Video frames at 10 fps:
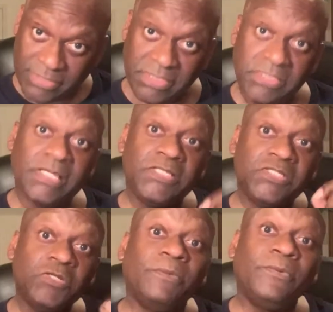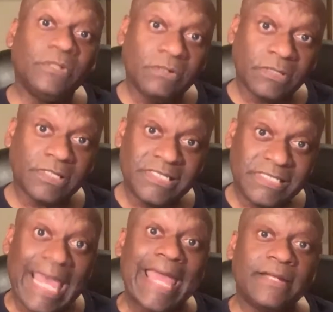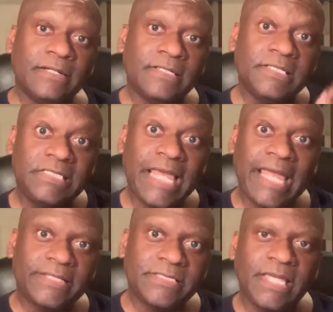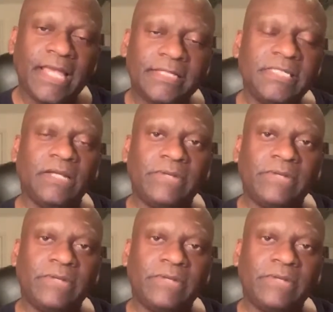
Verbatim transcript: I said, "Say Super Bowl Oakland, say it, say it, say it, say it."